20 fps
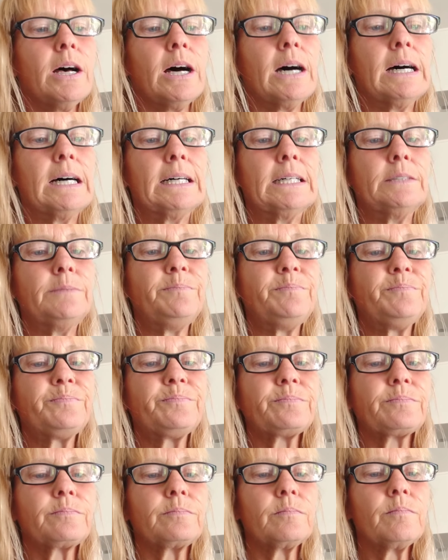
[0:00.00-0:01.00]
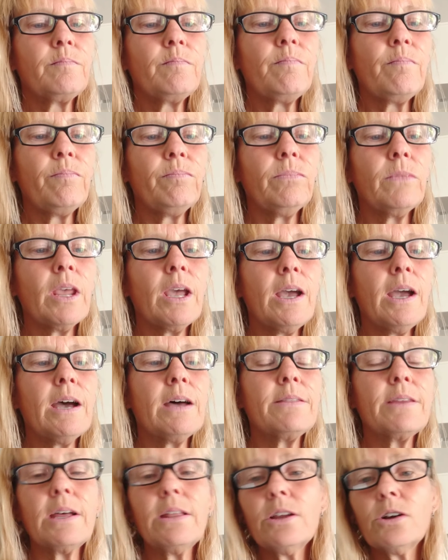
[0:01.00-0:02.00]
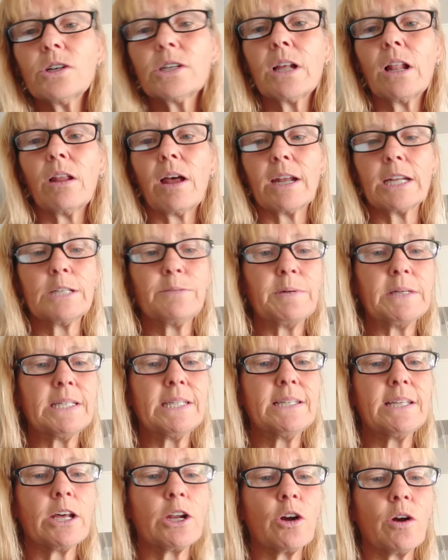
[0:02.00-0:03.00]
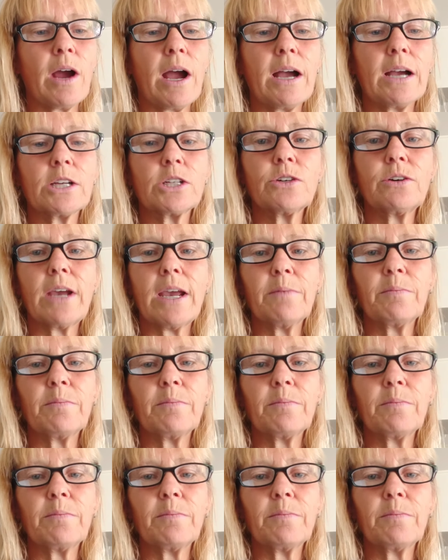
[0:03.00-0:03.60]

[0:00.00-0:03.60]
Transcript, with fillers: Um, and then there's a lot of species that are actually